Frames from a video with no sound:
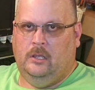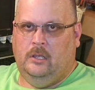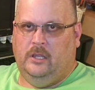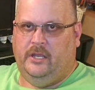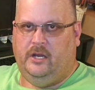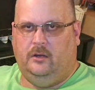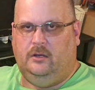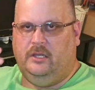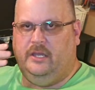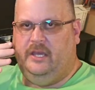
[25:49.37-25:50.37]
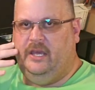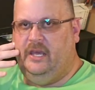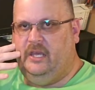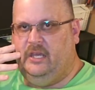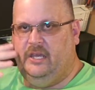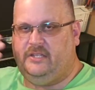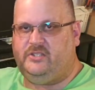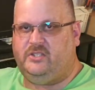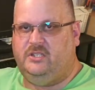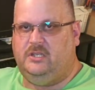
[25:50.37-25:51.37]
You know, it, it's
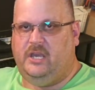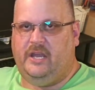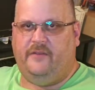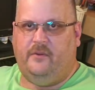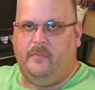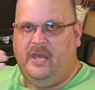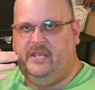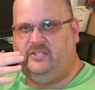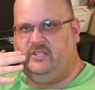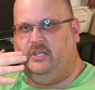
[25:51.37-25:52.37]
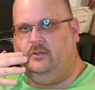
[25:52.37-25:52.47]
kind of amazing